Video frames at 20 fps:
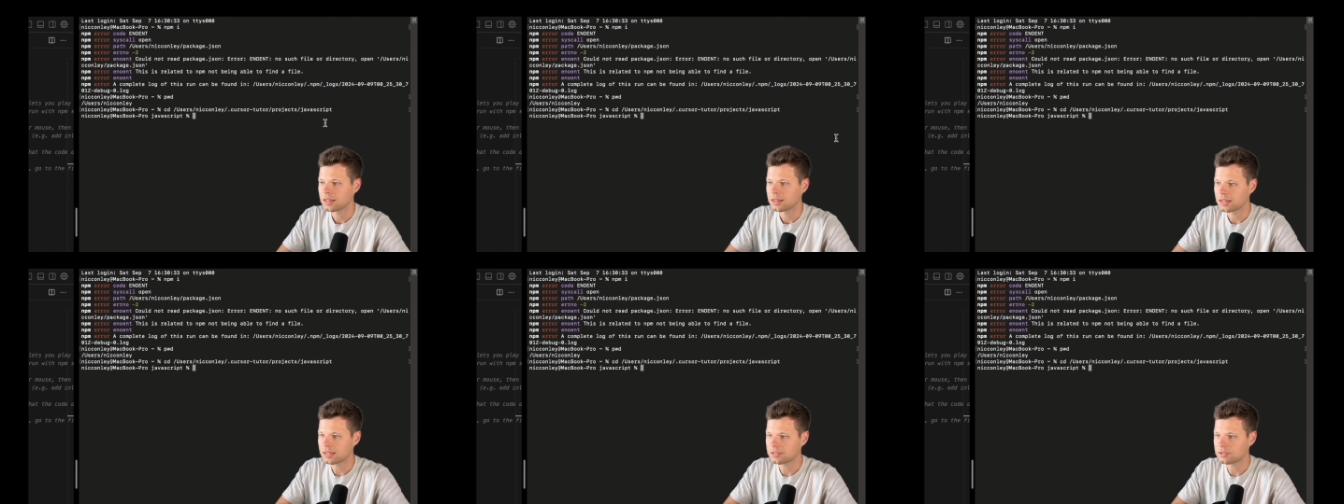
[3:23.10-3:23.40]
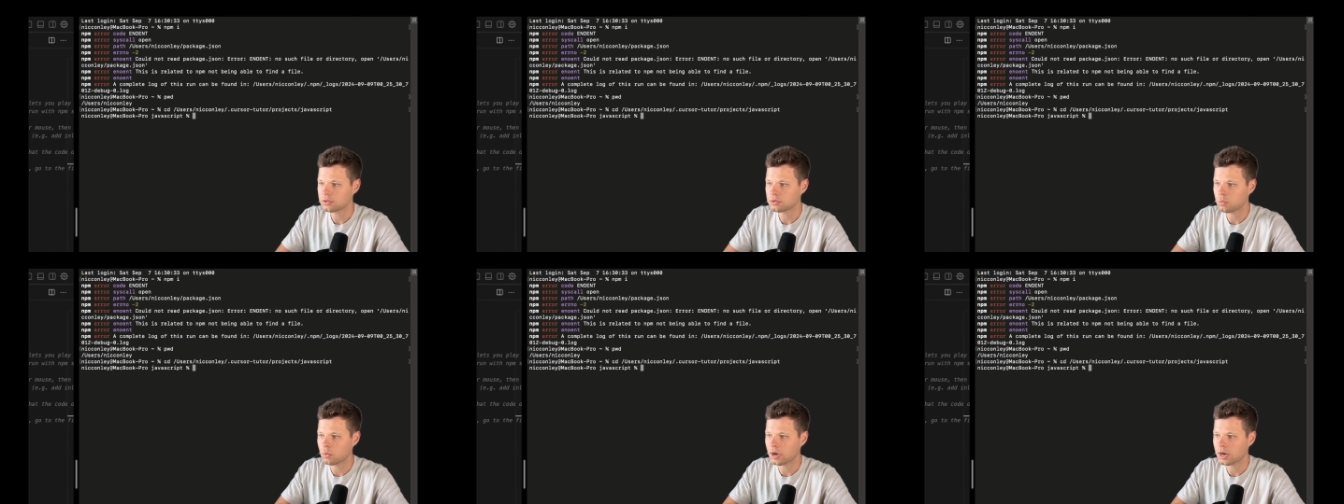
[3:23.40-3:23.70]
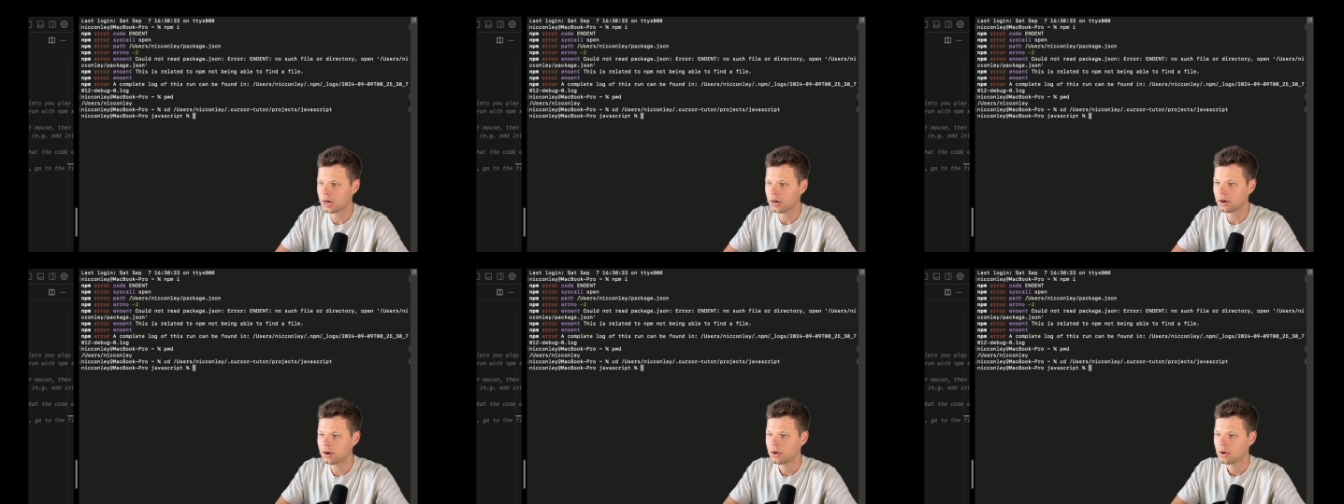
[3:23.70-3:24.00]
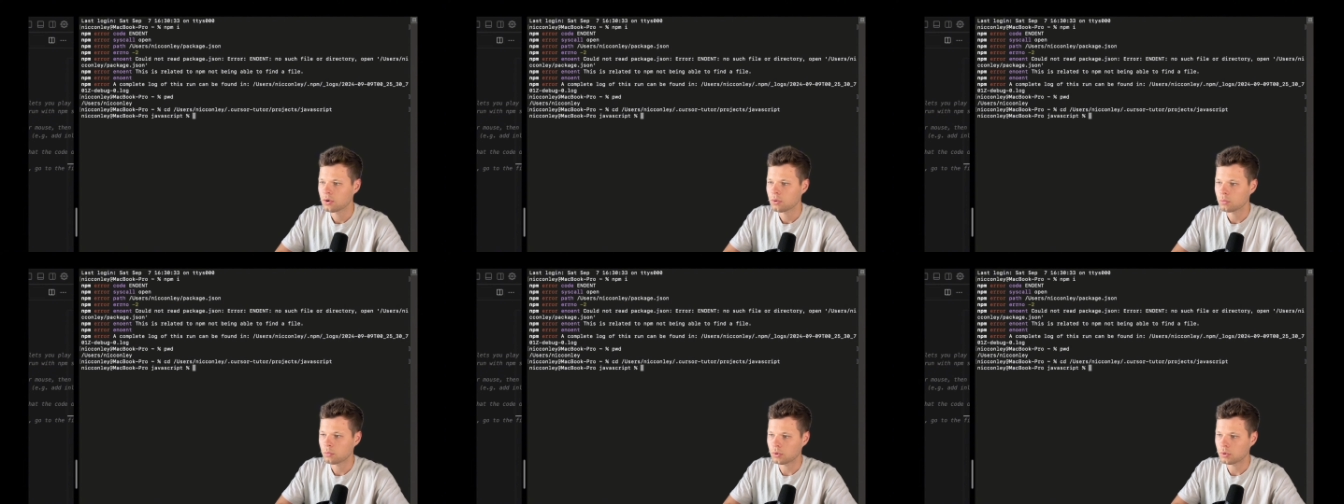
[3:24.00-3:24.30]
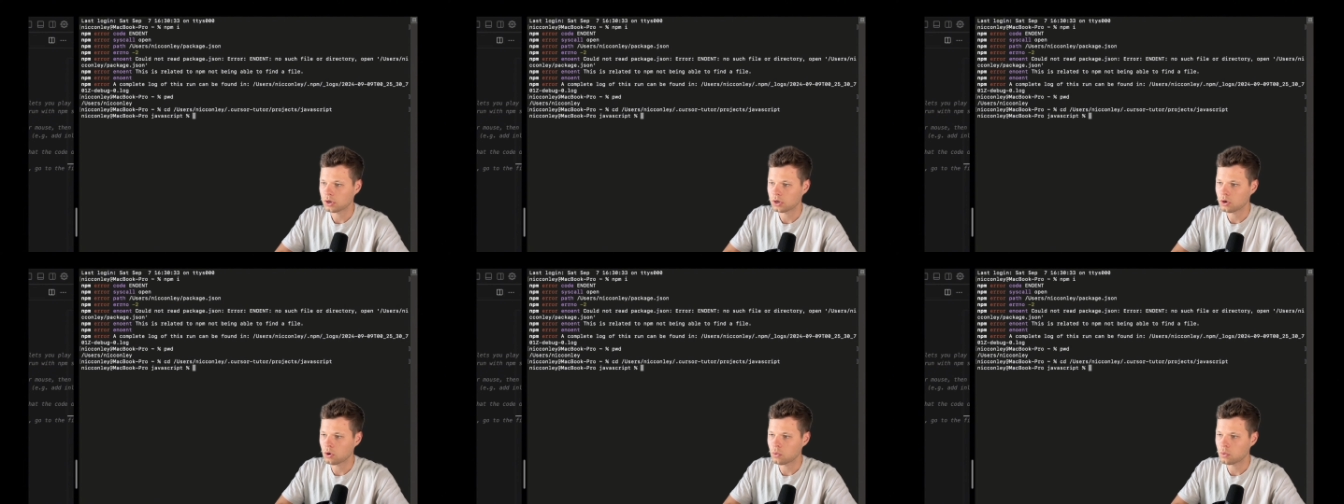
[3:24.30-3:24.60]
This is where
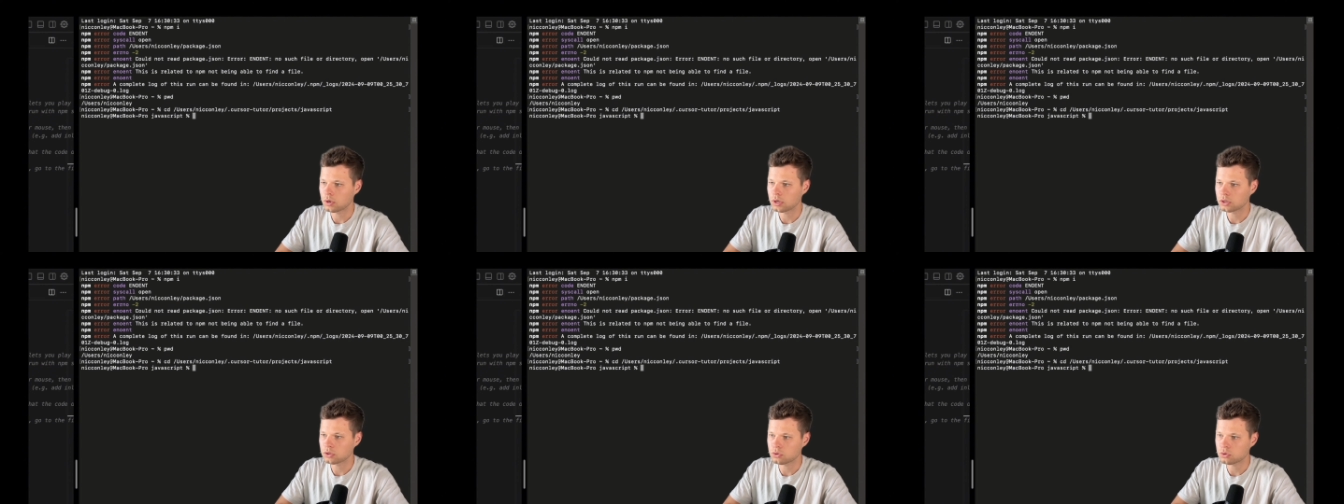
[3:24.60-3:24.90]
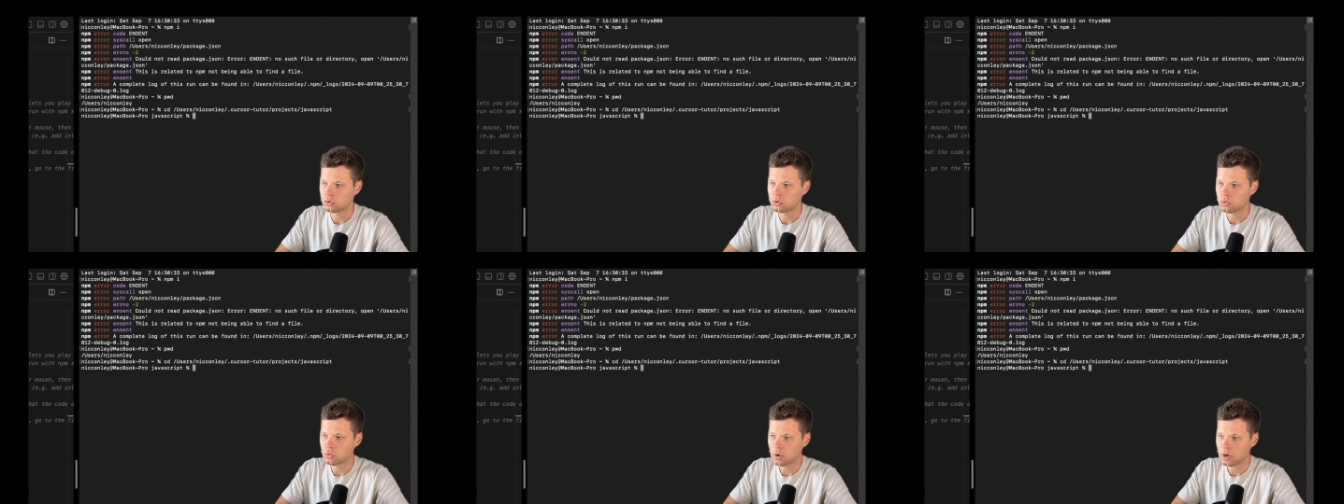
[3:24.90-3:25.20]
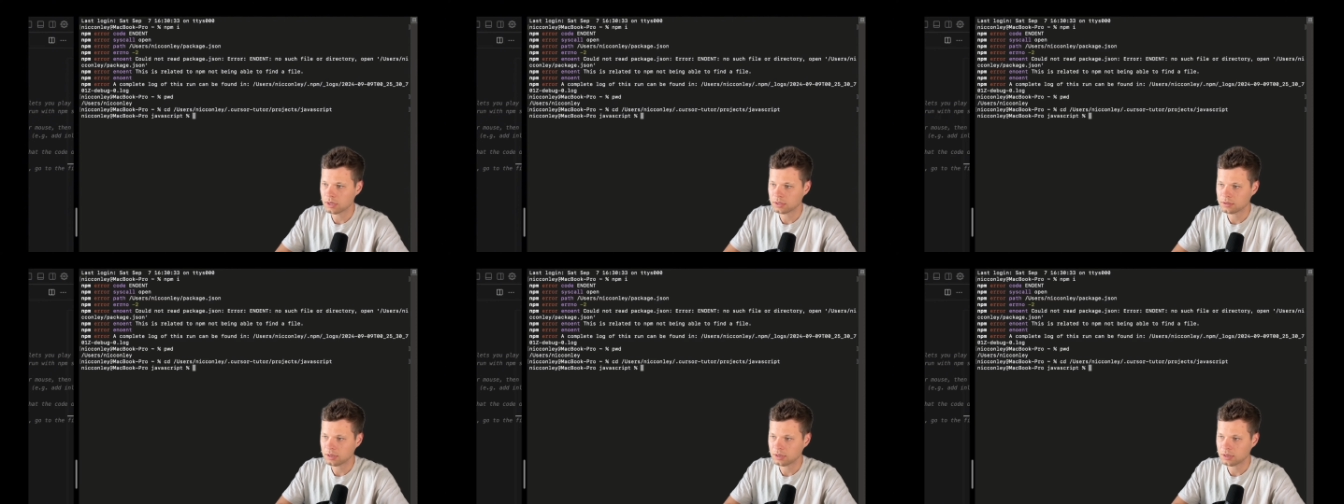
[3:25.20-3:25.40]
we're going to